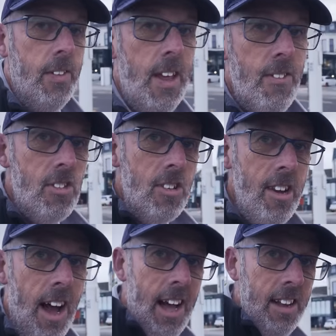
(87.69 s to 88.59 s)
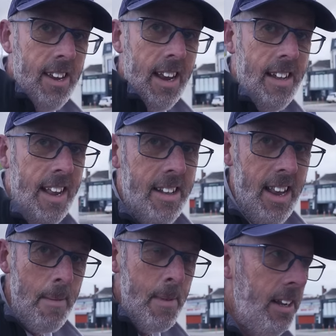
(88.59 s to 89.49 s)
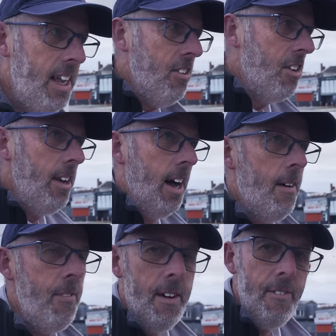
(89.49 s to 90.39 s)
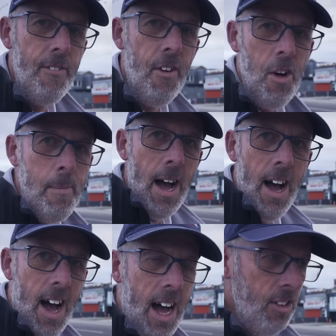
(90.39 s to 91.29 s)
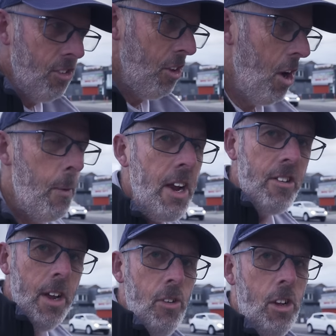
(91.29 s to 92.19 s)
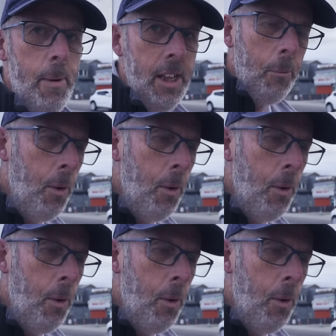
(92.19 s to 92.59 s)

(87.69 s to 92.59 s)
They've started the demolition of the former Hartes store, which used to be the